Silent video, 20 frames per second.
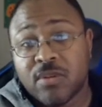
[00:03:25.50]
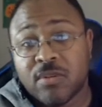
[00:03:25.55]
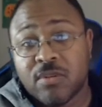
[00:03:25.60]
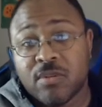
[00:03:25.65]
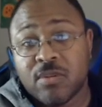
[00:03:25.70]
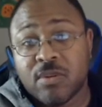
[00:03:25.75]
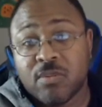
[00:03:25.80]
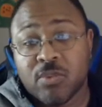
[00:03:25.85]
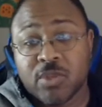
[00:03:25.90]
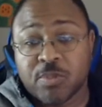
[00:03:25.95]

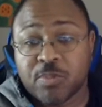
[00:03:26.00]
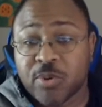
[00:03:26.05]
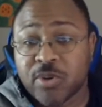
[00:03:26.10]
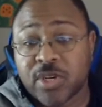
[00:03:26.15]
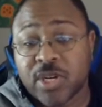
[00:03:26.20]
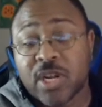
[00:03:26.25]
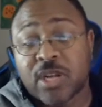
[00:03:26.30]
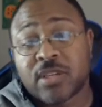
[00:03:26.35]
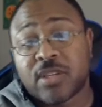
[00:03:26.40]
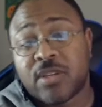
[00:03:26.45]
Was
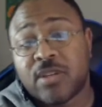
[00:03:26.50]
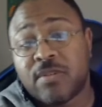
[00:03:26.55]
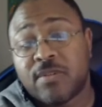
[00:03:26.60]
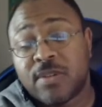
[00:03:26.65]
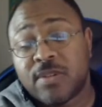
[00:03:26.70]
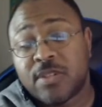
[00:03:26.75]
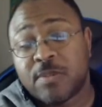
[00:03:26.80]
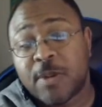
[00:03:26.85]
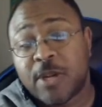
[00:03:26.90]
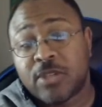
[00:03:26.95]
productive
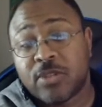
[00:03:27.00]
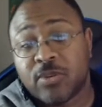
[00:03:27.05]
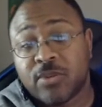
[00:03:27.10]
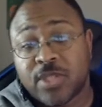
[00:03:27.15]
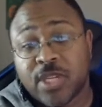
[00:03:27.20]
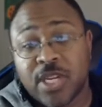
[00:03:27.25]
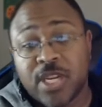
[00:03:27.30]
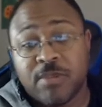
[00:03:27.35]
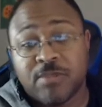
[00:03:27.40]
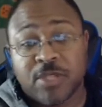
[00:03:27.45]
in special
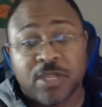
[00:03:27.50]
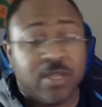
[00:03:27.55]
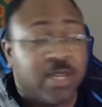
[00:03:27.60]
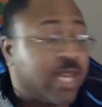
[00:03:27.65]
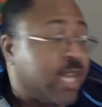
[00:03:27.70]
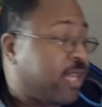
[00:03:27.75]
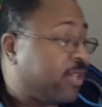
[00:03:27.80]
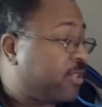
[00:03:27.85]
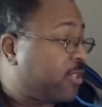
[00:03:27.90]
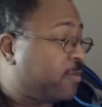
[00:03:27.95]
teams. He
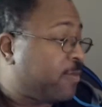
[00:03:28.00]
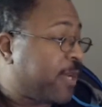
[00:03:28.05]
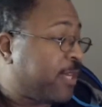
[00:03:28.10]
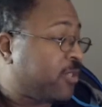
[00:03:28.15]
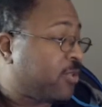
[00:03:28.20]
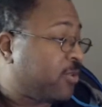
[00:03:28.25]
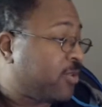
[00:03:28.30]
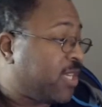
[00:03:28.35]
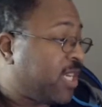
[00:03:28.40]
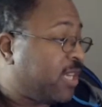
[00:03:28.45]
led the
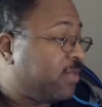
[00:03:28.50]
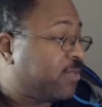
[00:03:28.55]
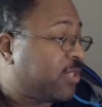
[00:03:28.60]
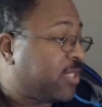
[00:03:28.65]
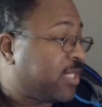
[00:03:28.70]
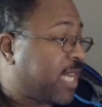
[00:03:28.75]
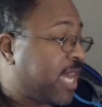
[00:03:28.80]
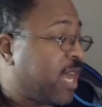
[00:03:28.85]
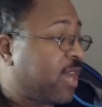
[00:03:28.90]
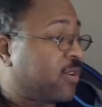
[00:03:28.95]
special teams in
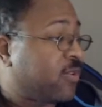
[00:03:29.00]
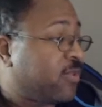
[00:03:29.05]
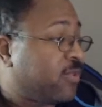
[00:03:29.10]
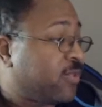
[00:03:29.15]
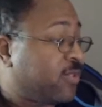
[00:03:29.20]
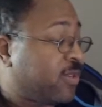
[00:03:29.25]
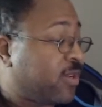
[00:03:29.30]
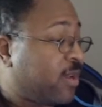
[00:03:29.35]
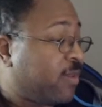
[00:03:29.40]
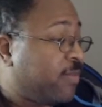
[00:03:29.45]
tackles.
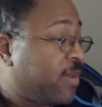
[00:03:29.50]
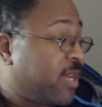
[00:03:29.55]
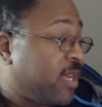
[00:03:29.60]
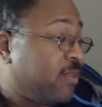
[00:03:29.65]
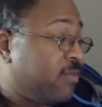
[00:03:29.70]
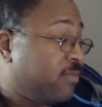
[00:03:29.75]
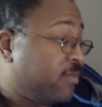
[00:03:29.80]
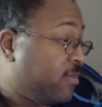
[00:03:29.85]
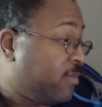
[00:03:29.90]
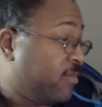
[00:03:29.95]
So, I
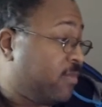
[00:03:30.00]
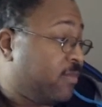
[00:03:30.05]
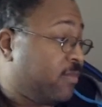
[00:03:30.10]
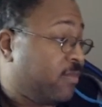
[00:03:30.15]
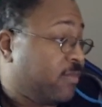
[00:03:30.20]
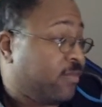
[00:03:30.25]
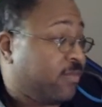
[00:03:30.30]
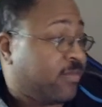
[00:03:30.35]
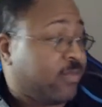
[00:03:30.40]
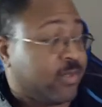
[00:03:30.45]
mean,
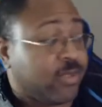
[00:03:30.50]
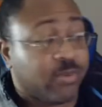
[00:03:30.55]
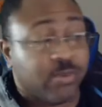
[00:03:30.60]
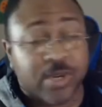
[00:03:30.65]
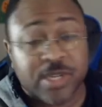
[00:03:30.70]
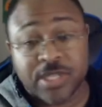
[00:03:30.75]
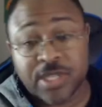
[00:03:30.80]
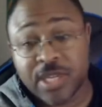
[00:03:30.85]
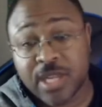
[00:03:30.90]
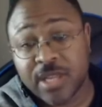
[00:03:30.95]
it's a
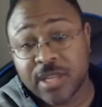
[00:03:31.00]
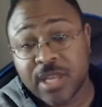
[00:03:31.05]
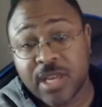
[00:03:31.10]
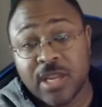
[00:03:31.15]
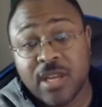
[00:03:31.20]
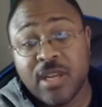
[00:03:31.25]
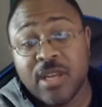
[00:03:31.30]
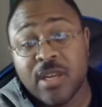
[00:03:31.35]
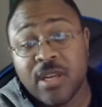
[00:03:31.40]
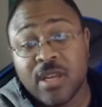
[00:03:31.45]
reason that
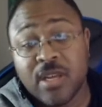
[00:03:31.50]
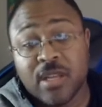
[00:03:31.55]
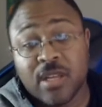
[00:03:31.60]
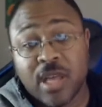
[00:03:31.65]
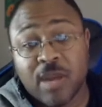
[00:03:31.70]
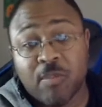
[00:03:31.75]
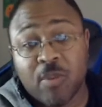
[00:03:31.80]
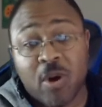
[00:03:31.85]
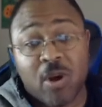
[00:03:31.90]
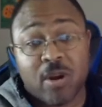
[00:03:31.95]
they
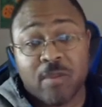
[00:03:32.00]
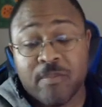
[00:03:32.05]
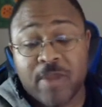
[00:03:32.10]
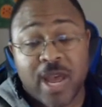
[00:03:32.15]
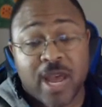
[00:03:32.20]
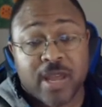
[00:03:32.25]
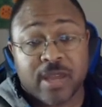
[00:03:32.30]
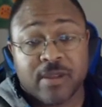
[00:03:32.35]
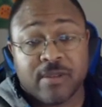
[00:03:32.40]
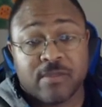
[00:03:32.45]
brought him
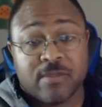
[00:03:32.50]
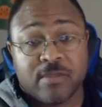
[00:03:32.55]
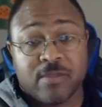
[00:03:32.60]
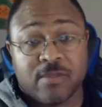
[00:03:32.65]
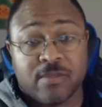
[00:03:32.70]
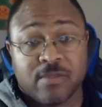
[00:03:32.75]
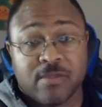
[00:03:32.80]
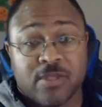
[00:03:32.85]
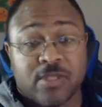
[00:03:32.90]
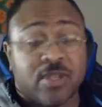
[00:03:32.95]
back.
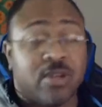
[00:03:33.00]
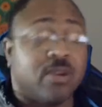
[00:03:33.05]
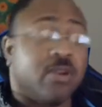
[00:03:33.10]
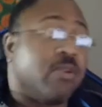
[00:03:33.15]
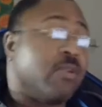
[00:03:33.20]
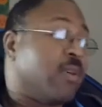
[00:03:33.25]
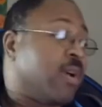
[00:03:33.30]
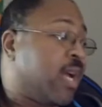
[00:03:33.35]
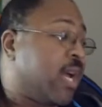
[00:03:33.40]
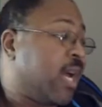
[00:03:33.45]

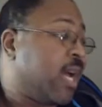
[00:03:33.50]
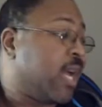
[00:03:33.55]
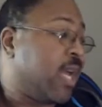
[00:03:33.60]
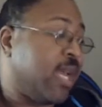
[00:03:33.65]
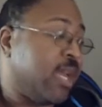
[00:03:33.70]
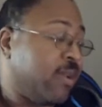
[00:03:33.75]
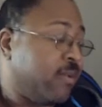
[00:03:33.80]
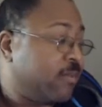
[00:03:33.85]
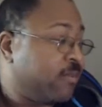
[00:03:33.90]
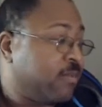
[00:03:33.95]
So,
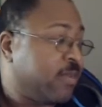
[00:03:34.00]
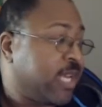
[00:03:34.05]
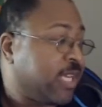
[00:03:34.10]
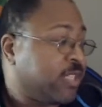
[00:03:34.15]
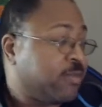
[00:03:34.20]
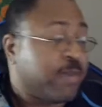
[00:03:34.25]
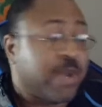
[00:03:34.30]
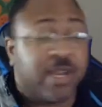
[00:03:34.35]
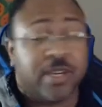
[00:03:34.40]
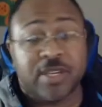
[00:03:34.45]
I
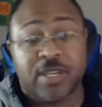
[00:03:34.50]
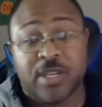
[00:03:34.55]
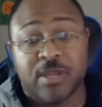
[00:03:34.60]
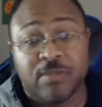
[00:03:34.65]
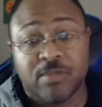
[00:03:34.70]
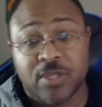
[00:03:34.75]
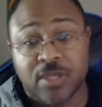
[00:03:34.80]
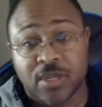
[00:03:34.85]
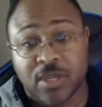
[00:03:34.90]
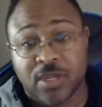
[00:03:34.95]
expect him
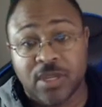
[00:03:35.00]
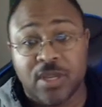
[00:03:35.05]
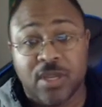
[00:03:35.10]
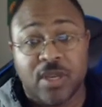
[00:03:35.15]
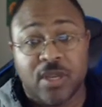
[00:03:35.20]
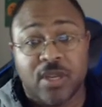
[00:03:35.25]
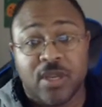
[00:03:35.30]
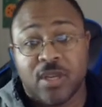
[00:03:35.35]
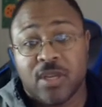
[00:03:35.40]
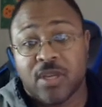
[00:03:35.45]
to
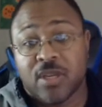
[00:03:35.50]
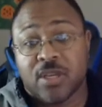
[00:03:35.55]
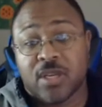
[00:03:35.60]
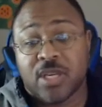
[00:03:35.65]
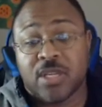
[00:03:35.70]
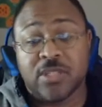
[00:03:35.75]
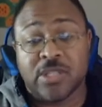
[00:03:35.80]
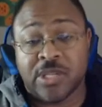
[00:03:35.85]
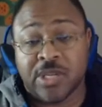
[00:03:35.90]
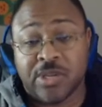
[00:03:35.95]

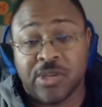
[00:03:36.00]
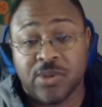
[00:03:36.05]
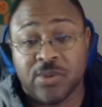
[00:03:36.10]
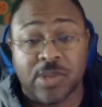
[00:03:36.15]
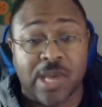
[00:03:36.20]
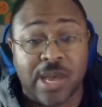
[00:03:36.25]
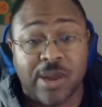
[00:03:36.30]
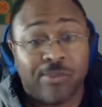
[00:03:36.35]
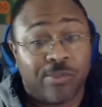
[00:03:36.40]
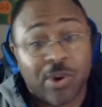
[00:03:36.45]
continue
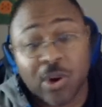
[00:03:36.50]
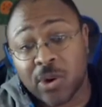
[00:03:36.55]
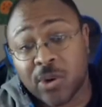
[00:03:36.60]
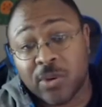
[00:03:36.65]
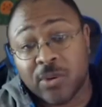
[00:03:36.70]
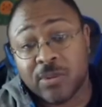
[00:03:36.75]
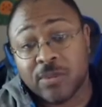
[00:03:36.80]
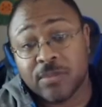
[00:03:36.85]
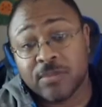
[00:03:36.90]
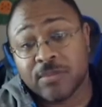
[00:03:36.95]
that
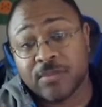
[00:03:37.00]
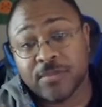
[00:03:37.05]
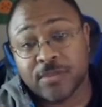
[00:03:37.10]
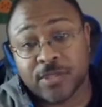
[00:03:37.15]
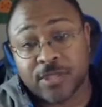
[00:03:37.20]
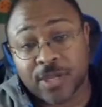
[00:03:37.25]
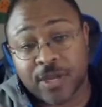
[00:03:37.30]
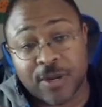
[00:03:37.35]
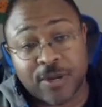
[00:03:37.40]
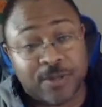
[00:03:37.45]
role.
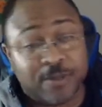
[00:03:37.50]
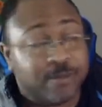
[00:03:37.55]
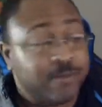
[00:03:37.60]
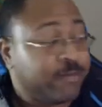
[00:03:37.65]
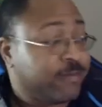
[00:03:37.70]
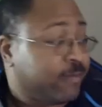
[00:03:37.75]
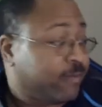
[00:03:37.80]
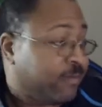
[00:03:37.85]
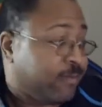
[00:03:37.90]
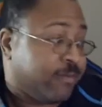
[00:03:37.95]
So,
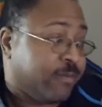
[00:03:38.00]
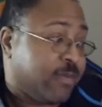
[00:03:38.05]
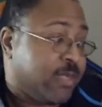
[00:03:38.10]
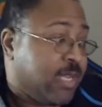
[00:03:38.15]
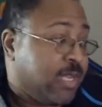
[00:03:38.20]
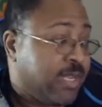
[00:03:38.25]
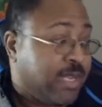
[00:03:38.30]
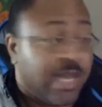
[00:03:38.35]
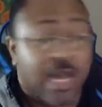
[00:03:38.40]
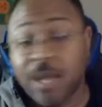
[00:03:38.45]

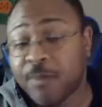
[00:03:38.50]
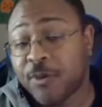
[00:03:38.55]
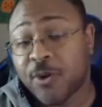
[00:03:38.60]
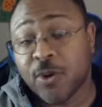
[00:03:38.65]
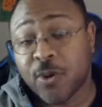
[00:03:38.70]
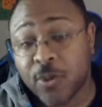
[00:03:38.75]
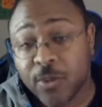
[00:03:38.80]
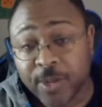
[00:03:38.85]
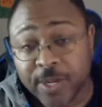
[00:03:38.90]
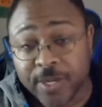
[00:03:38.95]
I'm
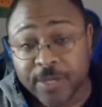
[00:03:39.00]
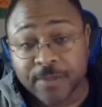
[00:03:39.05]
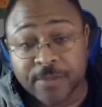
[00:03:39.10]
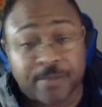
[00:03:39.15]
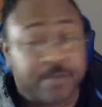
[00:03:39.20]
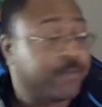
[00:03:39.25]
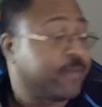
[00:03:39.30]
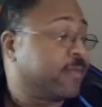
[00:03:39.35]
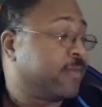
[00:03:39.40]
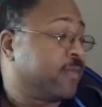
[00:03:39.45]
cool with it.
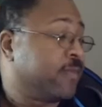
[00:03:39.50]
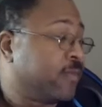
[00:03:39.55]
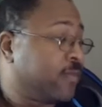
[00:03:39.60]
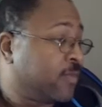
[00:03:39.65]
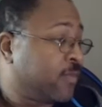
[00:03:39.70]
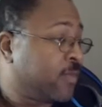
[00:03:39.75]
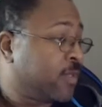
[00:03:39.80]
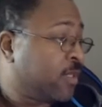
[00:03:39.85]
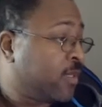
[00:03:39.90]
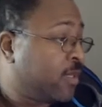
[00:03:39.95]

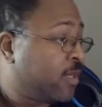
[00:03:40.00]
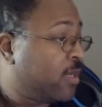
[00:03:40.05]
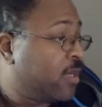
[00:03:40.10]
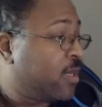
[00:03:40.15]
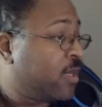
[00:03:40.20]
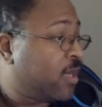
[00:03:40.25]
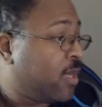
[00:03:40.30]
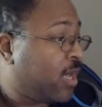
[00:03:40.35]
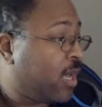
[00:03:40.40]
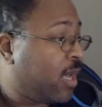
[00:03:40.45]

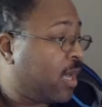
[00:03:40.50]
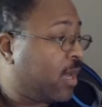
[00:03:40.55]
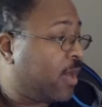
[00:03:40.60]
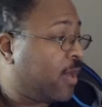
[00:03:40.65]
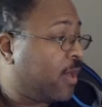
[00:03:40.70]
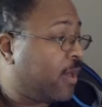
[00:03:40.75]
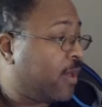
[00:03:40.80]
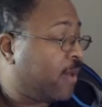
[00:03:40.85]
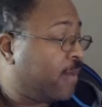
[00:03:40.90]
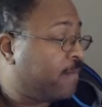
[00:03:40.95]

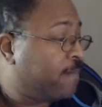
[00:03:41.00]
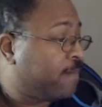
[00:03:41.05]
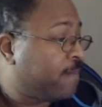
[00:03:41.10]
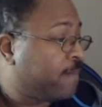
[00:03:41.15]
And